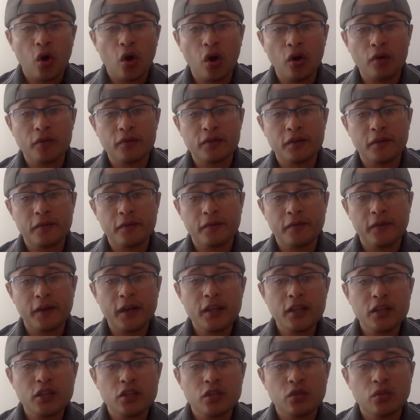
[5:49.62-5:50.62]
of the
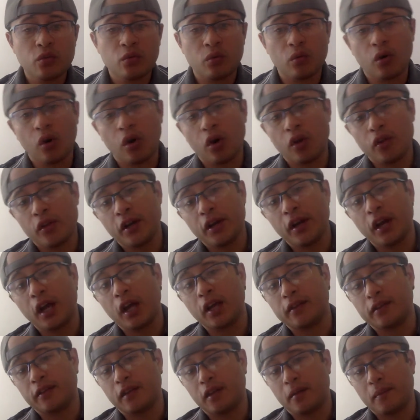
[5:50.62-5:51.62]
brain to other
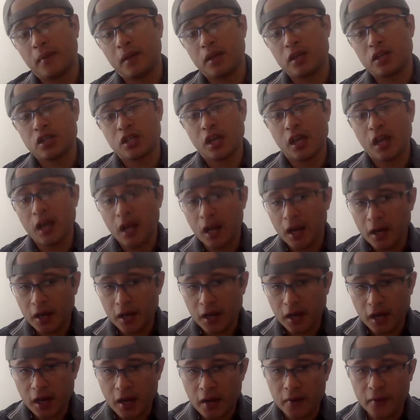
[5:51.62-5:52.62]
undamaged
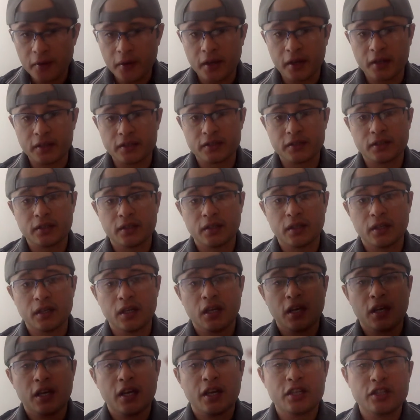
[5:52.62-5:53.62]
areas.
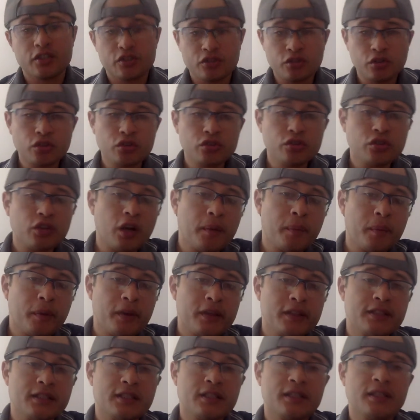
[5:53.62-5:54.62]
Structural
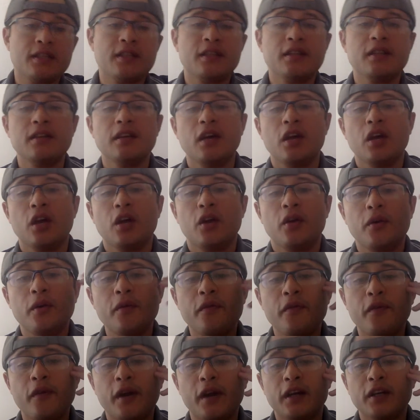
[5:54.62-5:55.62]
plasticity
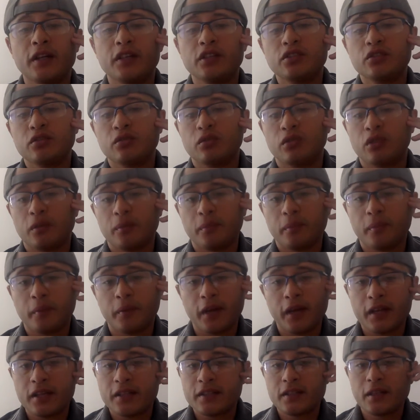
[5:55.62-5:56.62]
refers to the
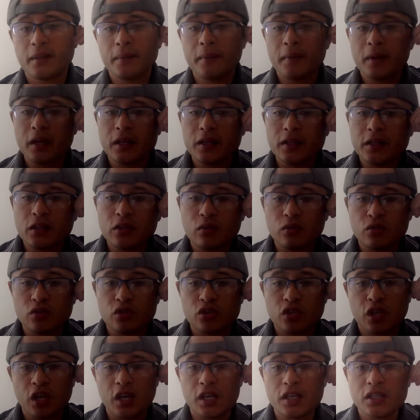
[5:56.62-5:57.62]
brain's ability to
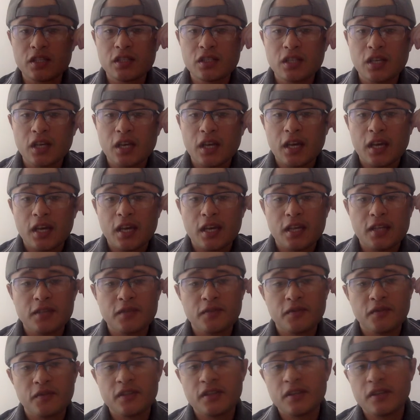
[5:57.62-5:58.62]
change
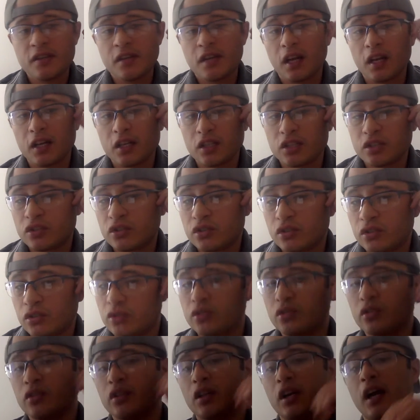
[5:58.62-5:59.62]
its physical
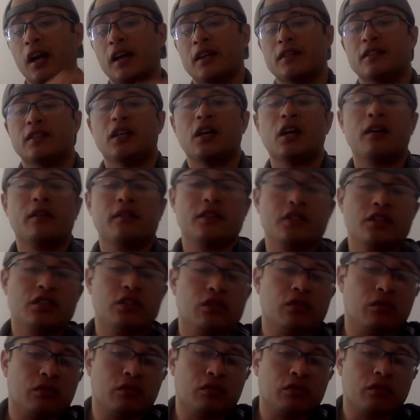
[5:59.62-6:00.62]
structure as a
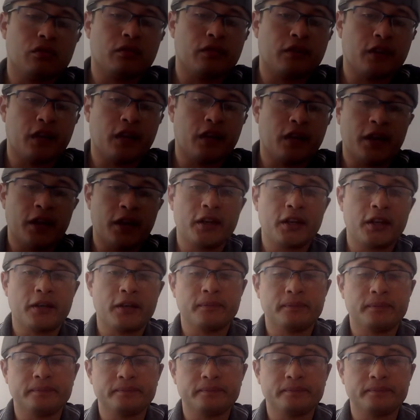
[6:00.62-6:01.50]
result of learning.